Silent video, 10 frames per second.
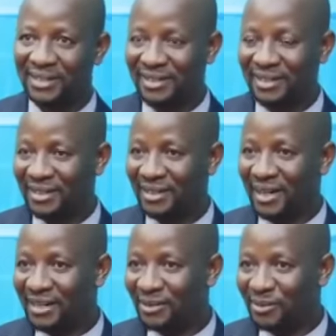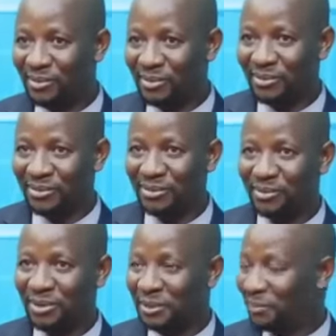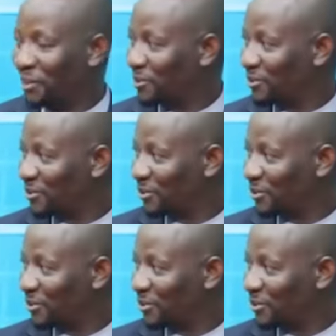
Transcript: hand-to-mouth person,